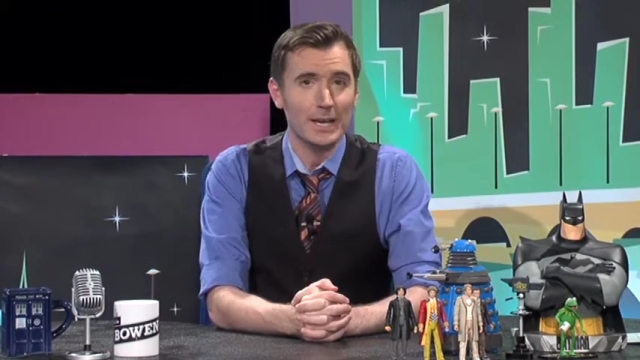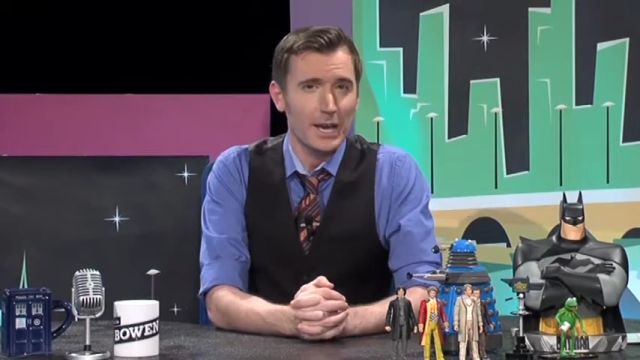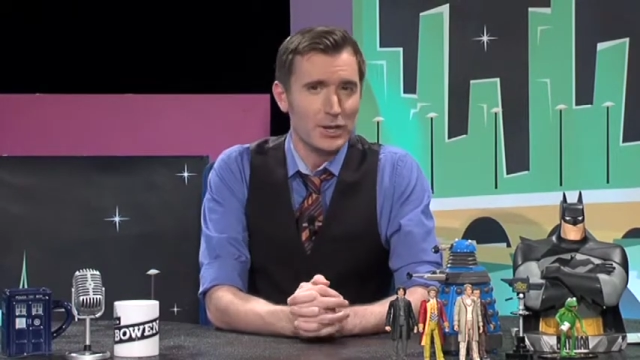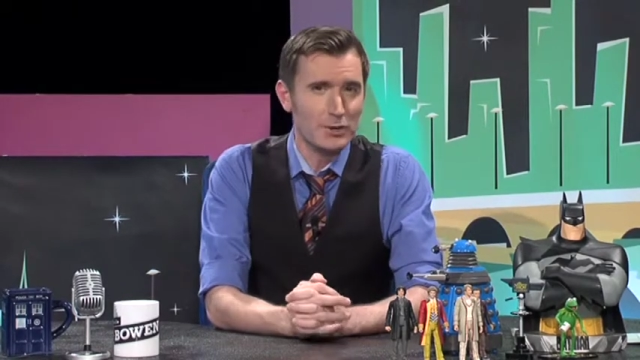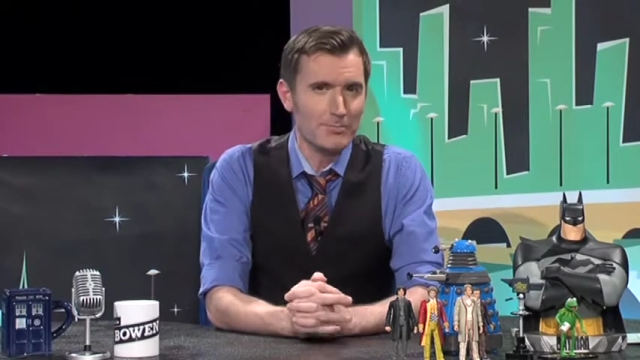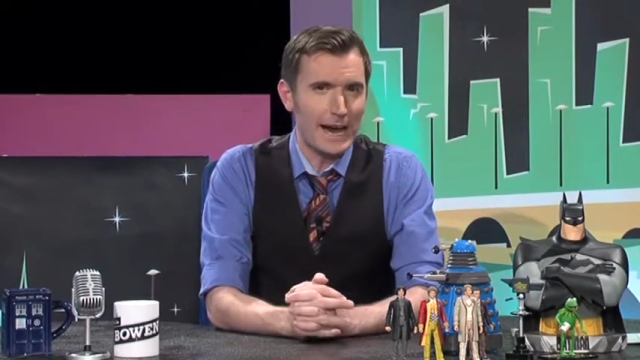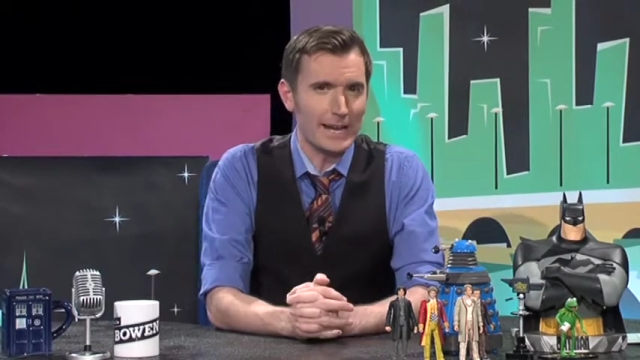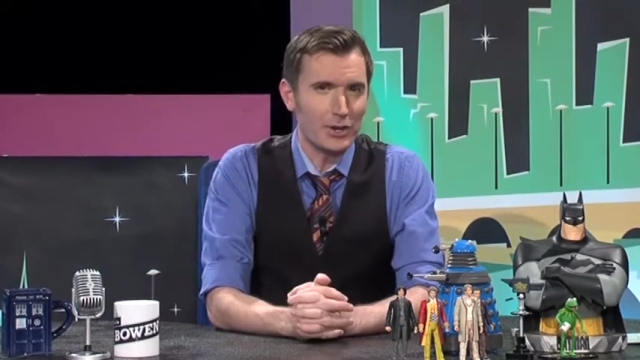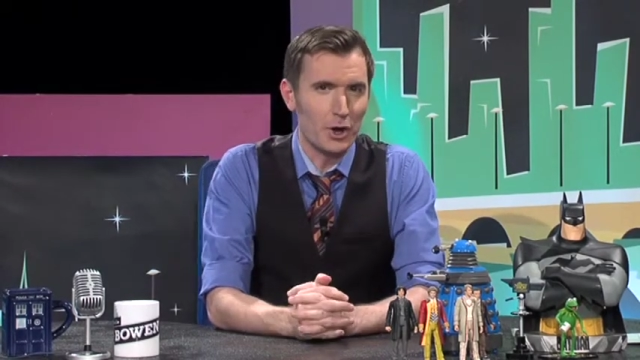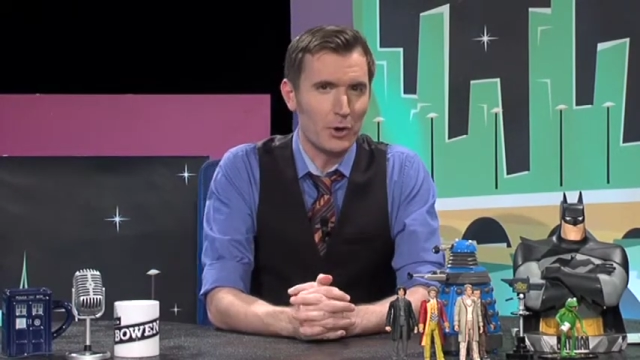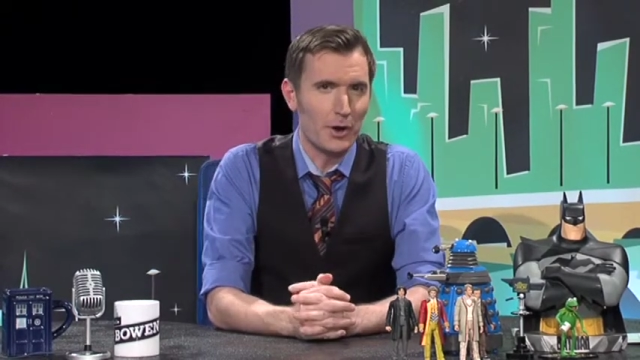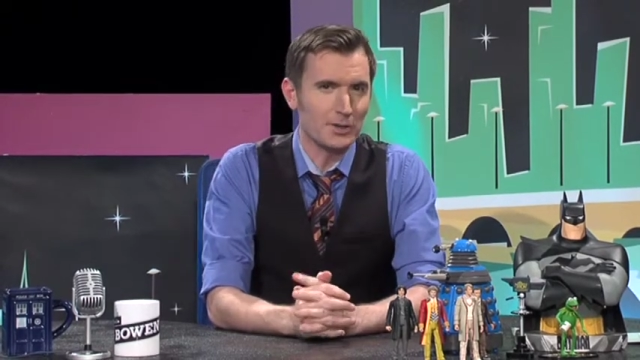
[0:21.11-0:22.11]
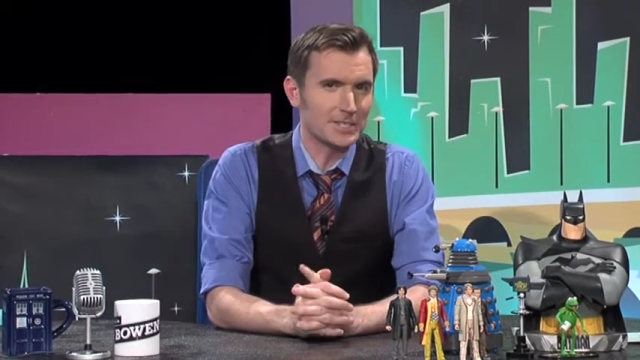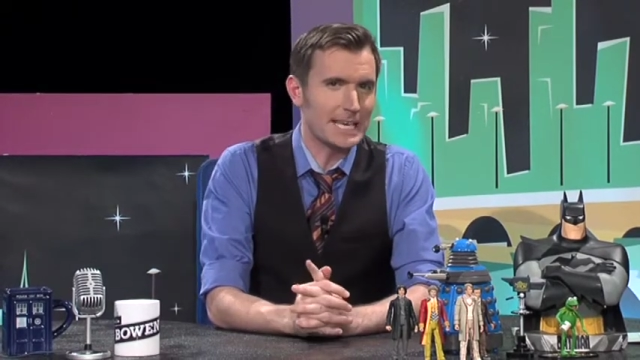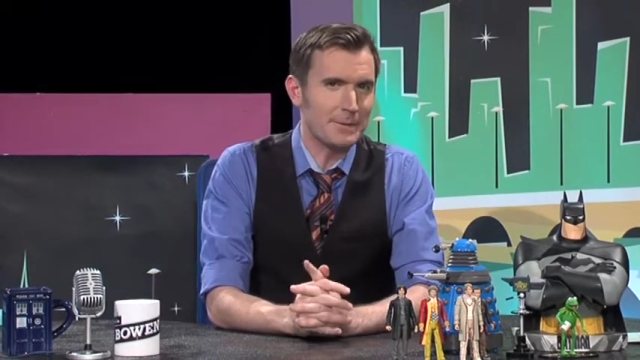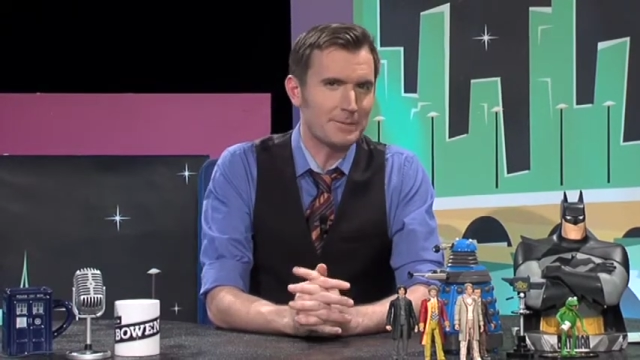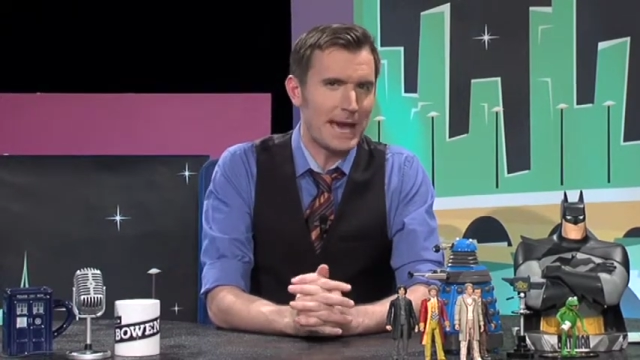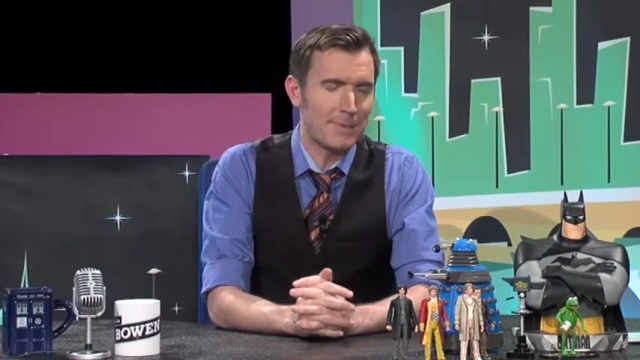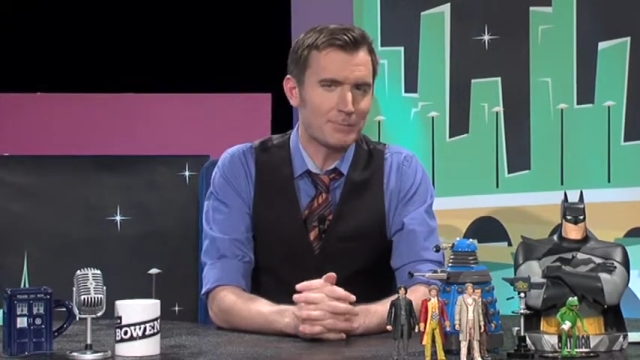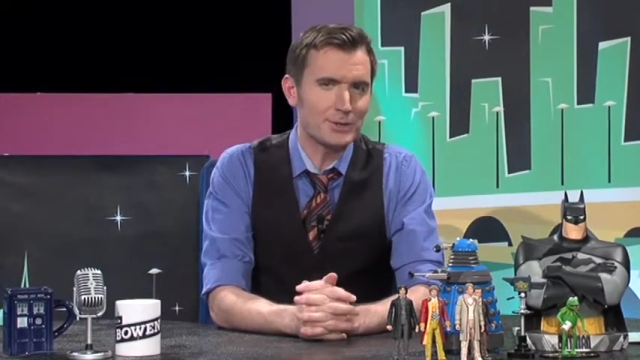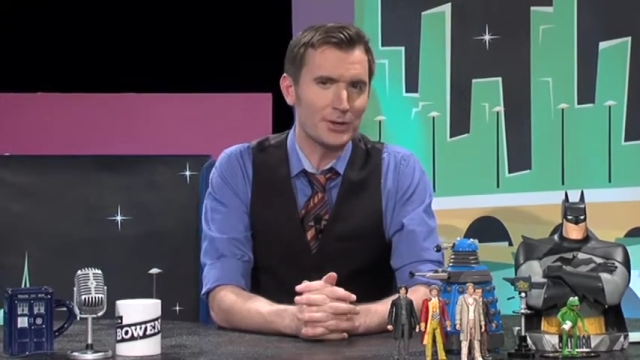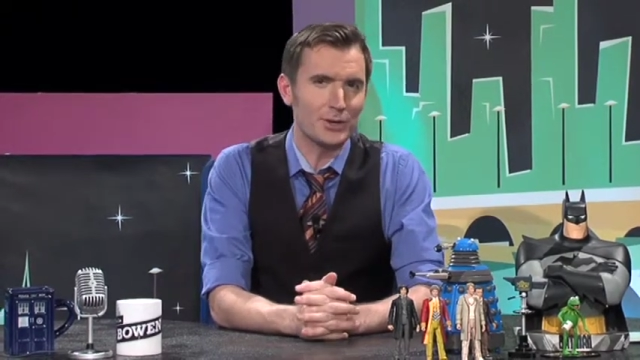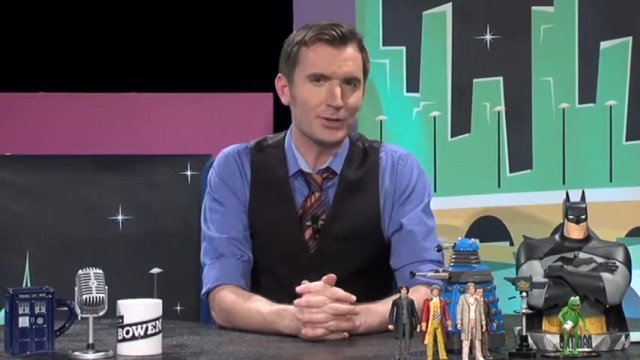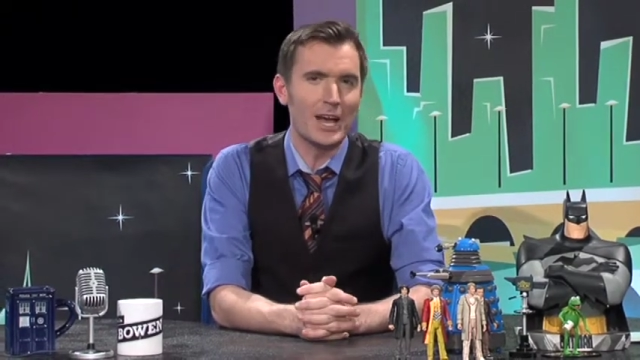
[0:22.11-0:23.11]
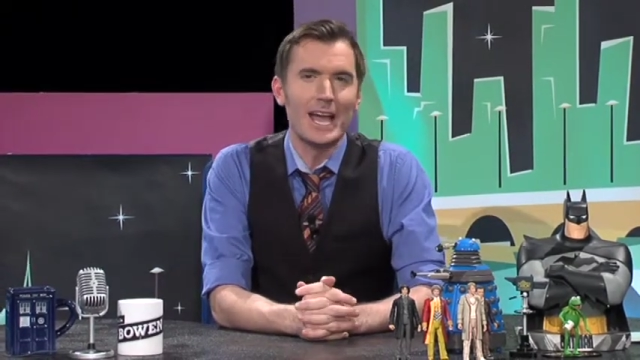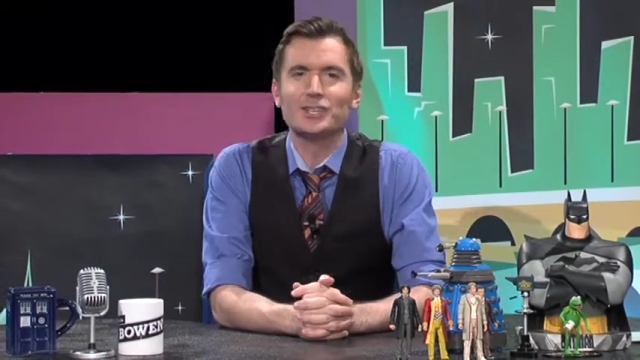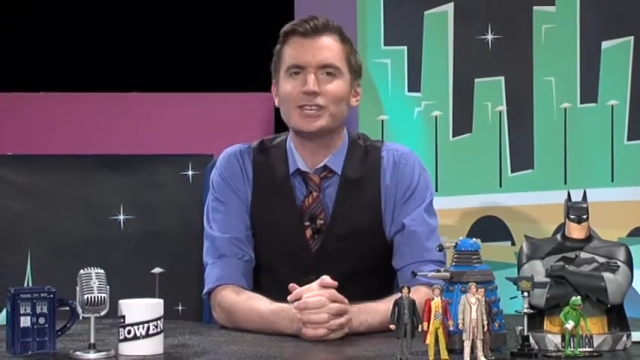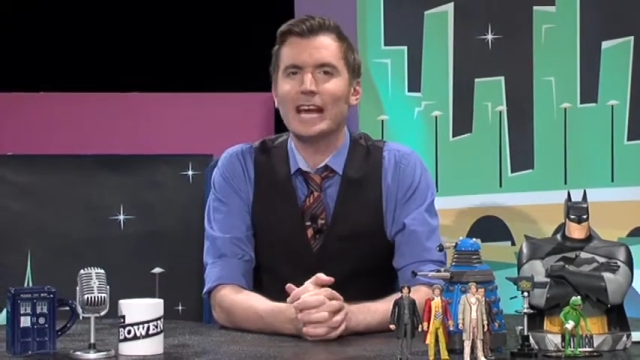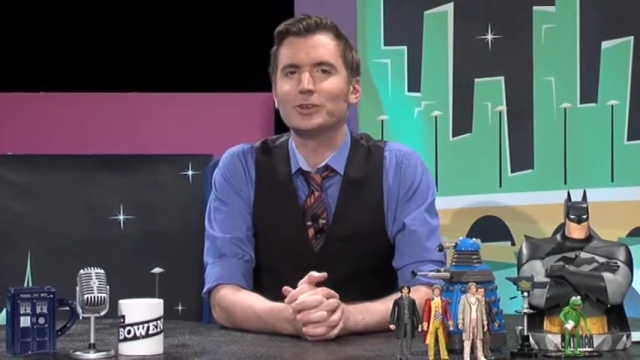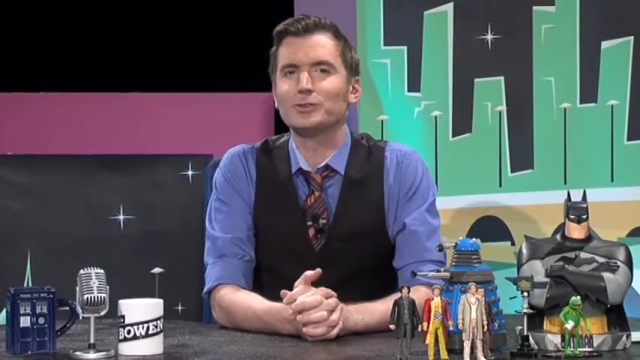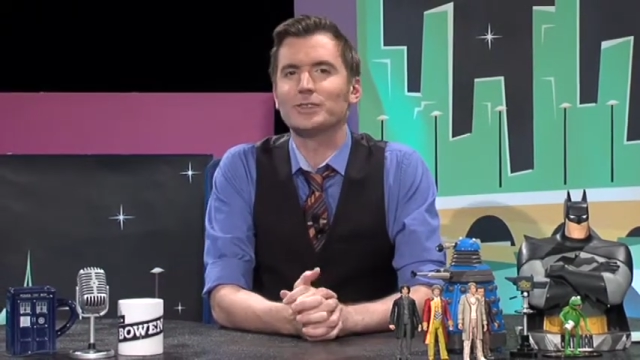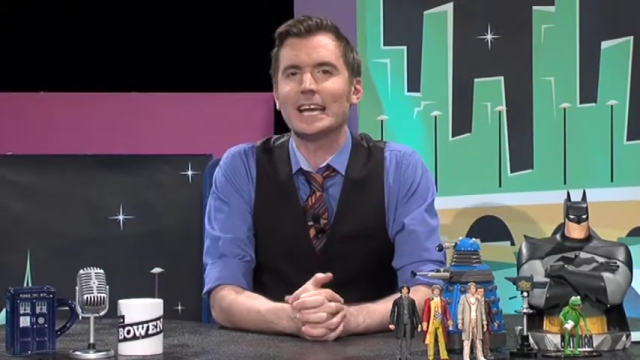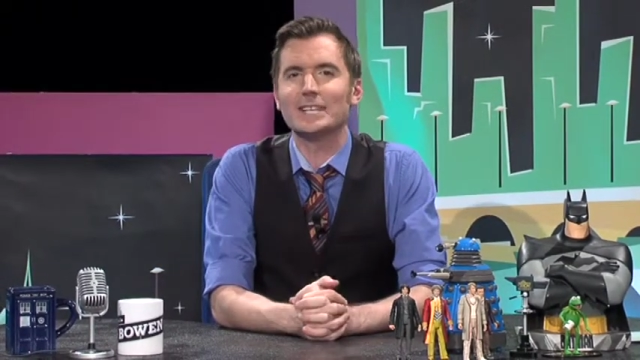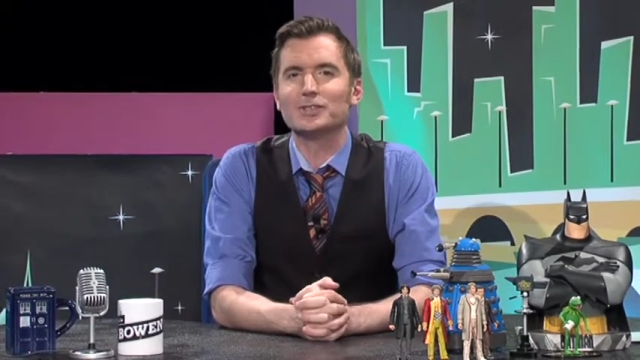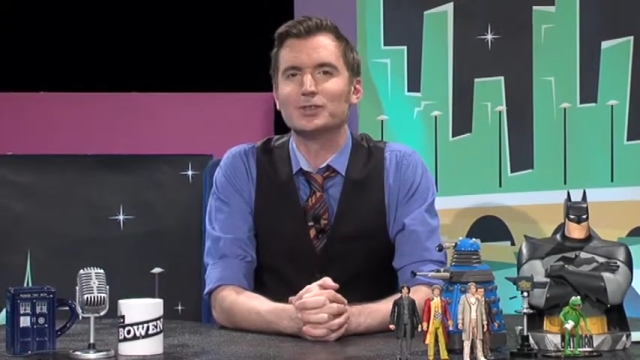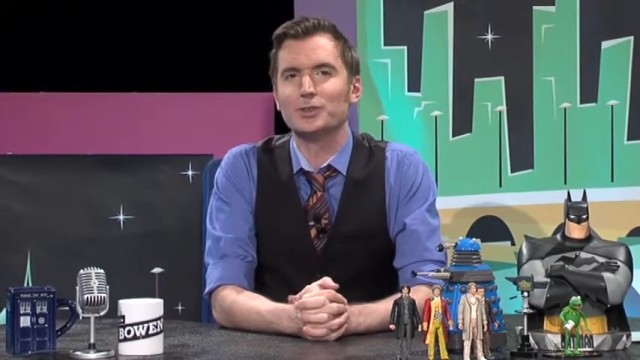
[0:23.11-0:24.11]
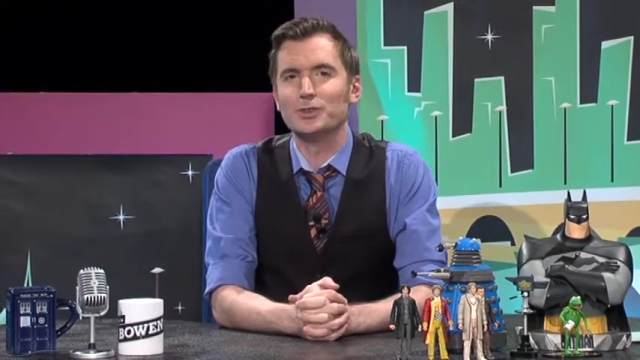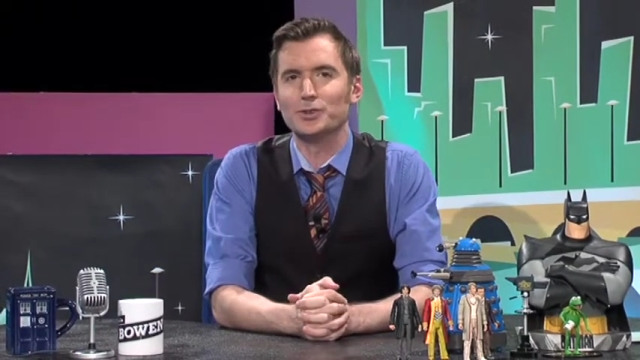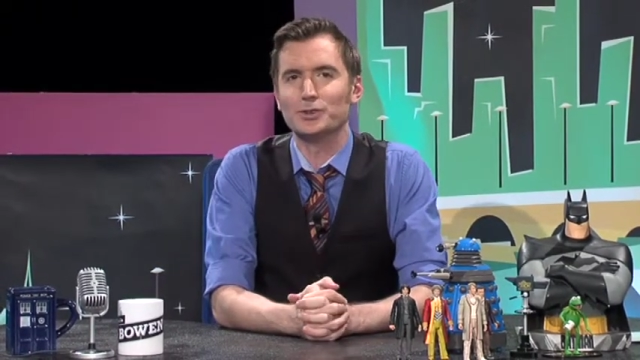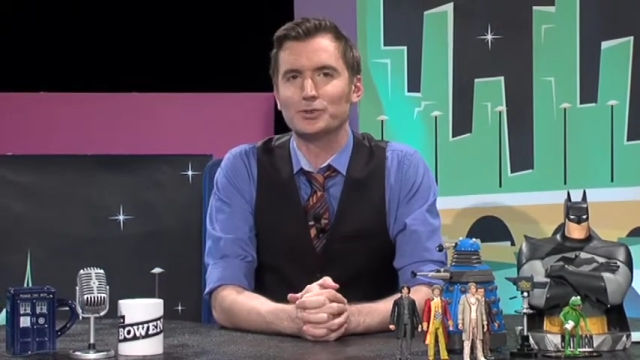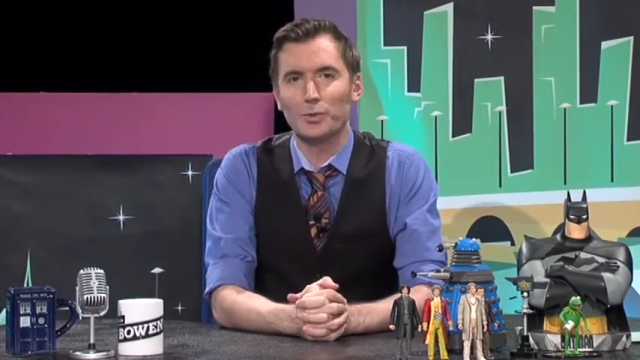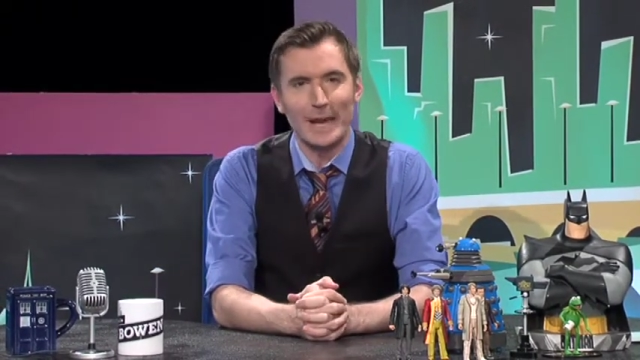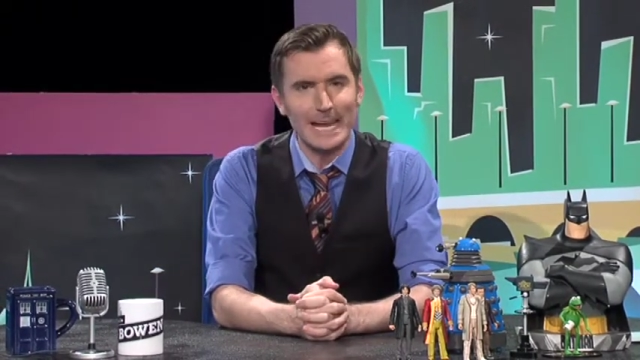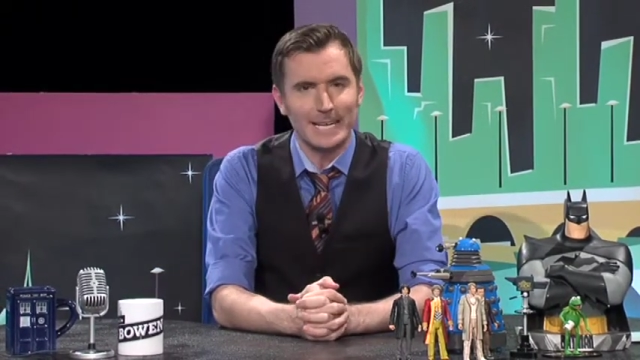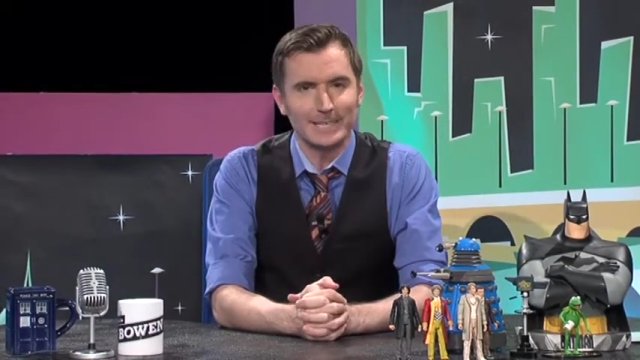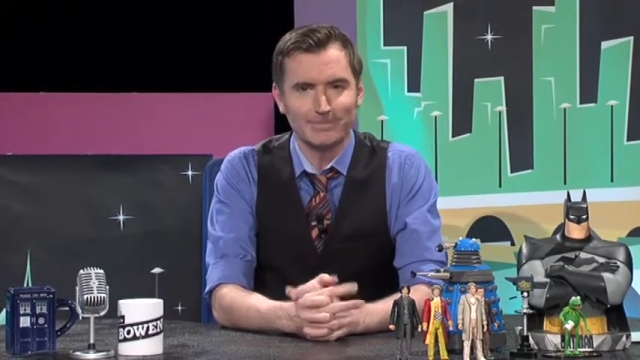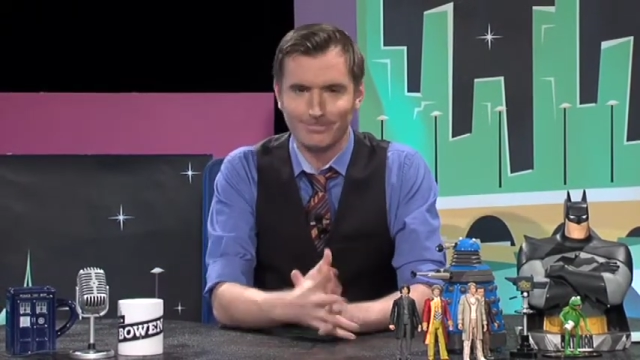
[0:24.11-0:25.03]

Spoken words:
You might know her as team captain on Channel 10's Good News Week.